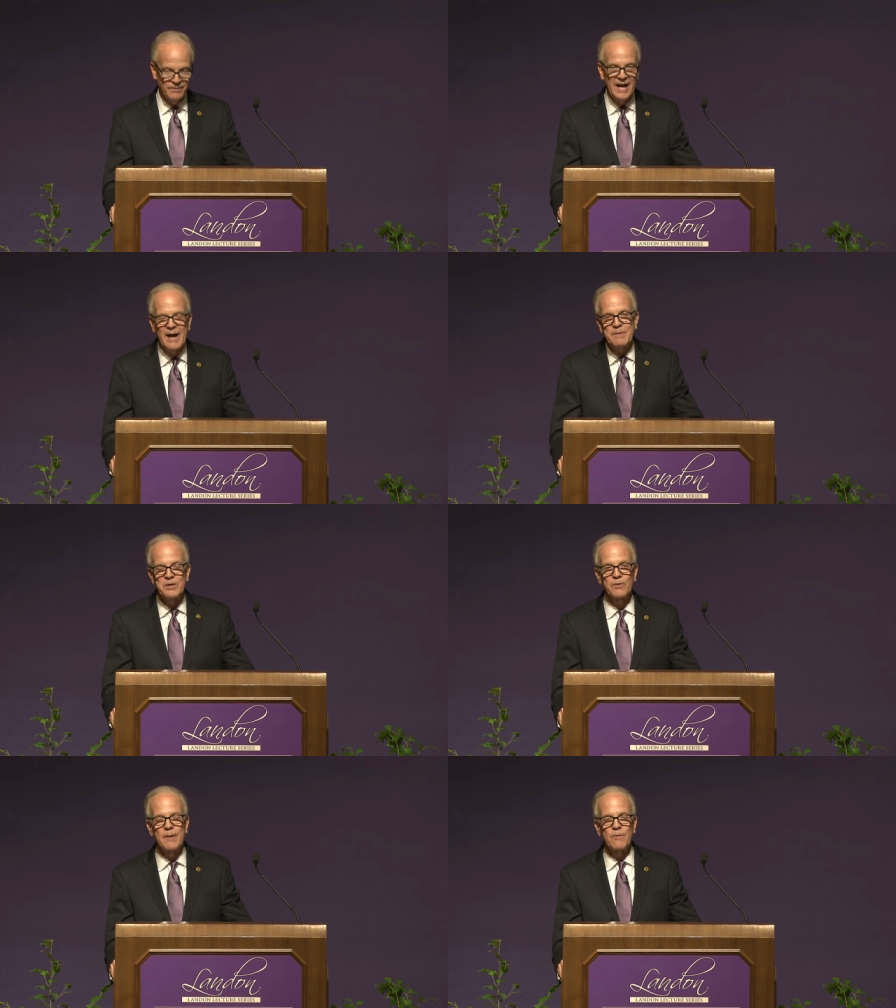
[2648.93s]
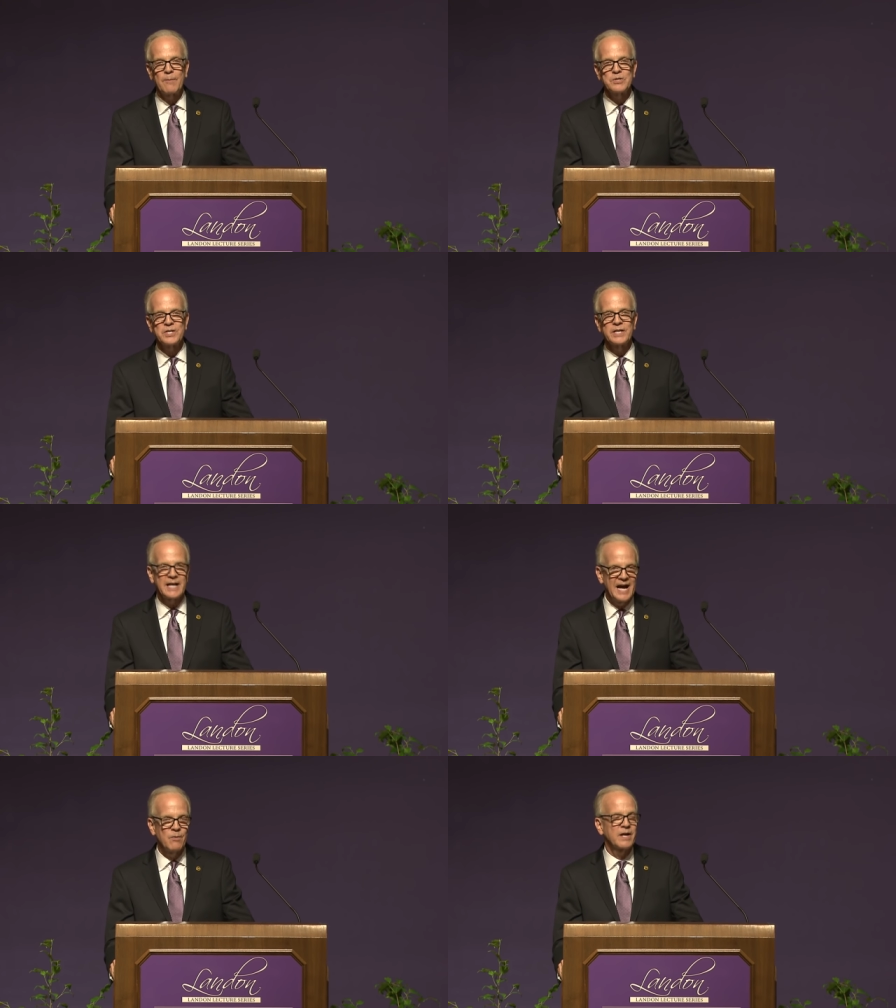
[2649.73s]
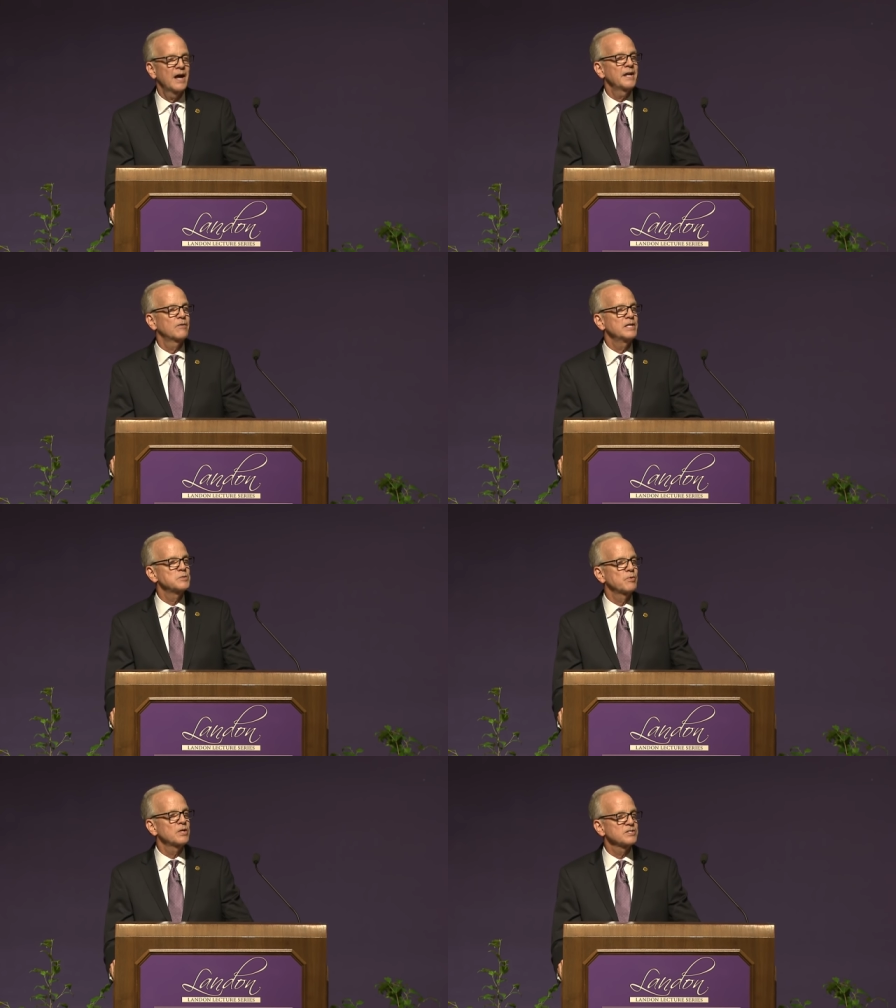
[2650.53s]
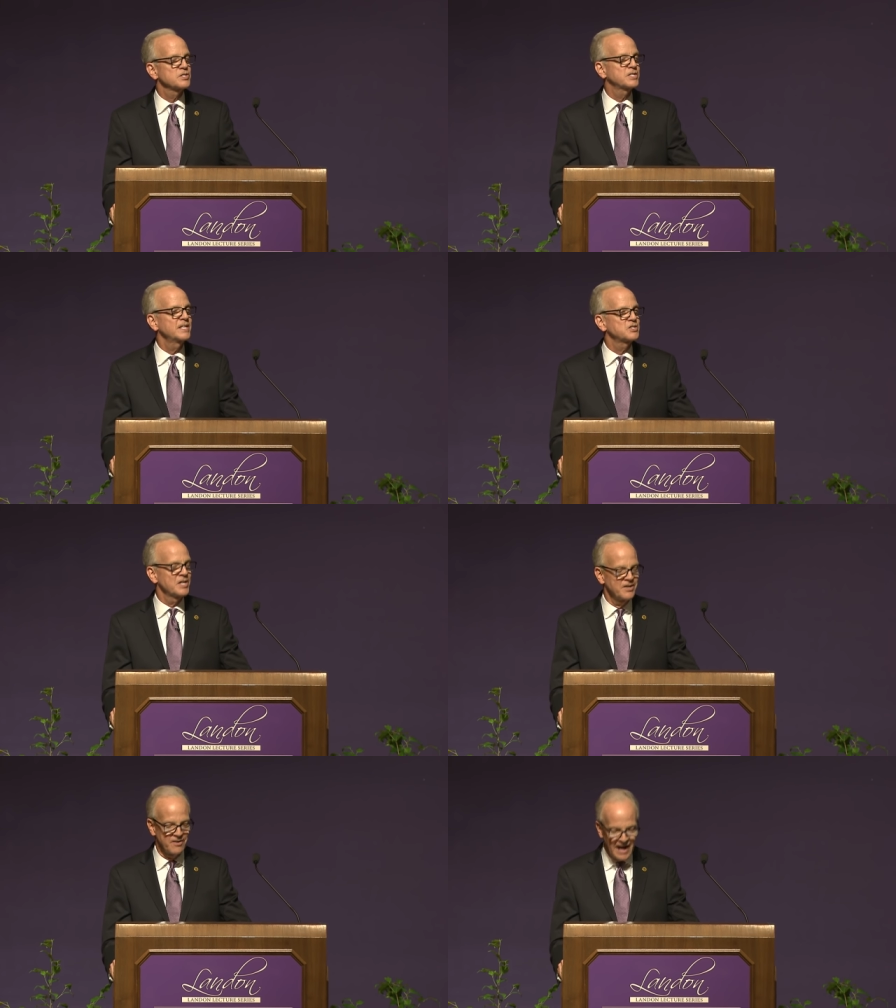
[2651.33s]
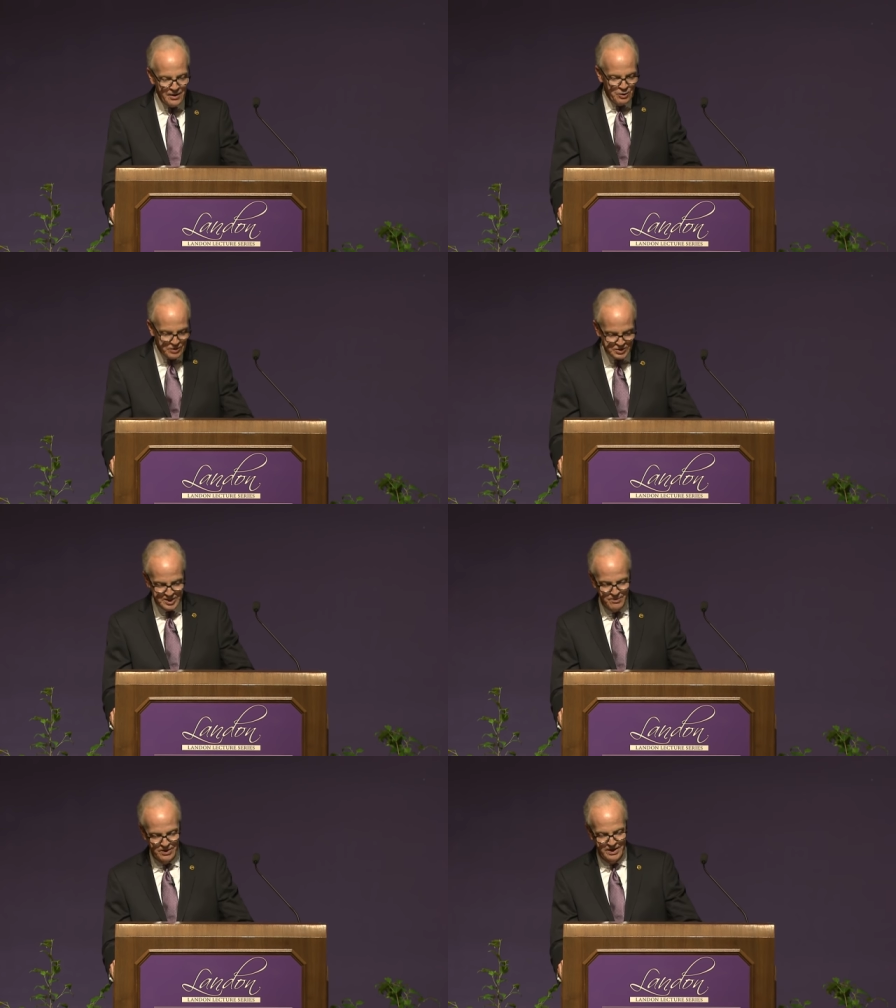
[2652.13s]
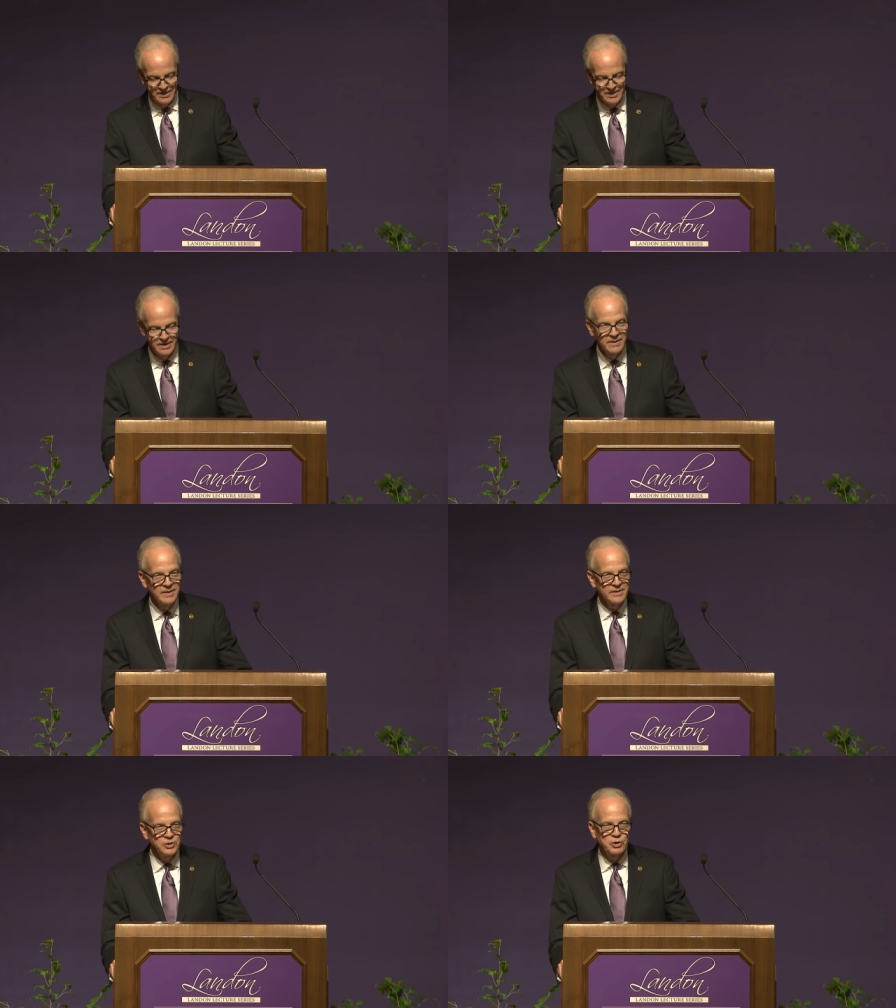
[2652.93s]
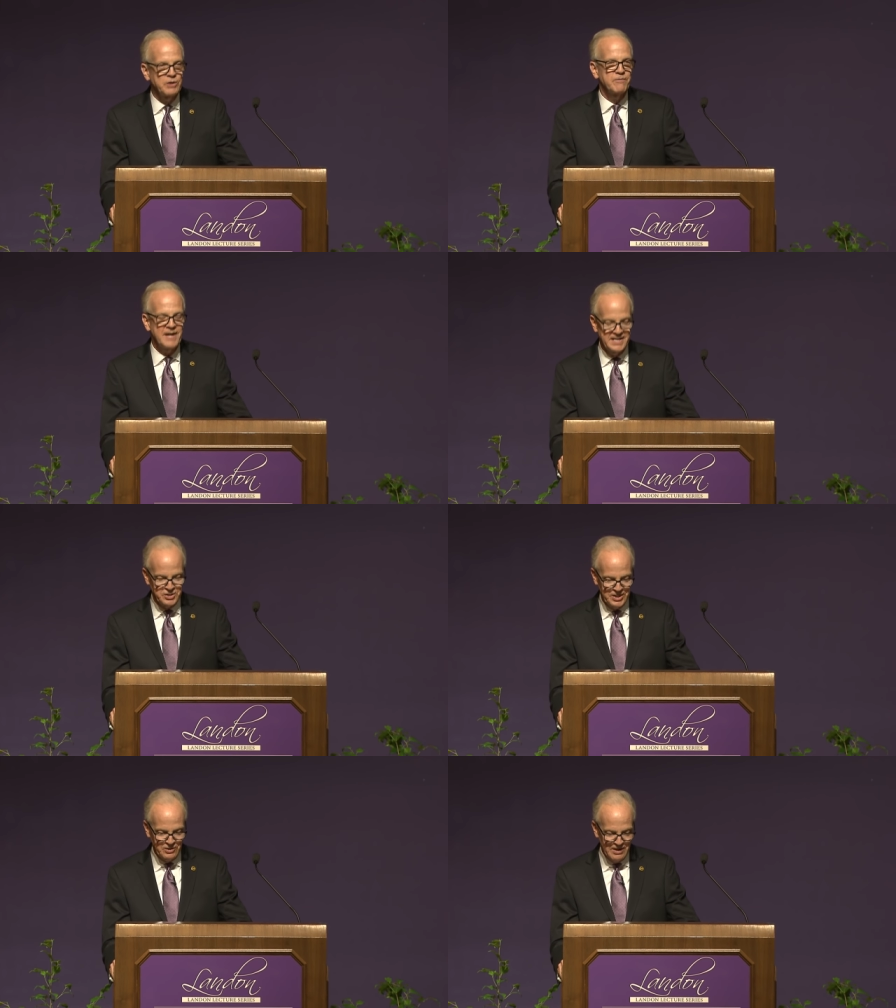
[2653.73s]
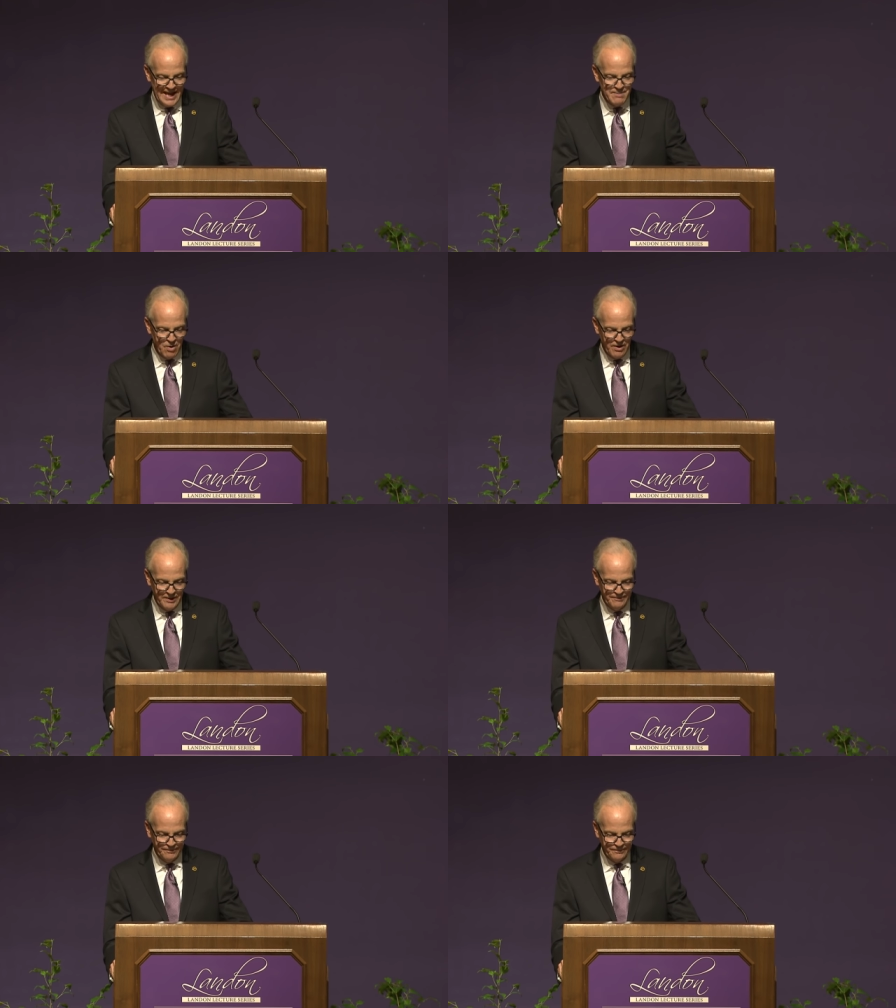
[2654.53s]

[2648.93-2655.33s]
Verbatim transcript: I happened to re represent Kiowa County, Greensburg as a state senator. I knew this community. You couldn't find a single landmark.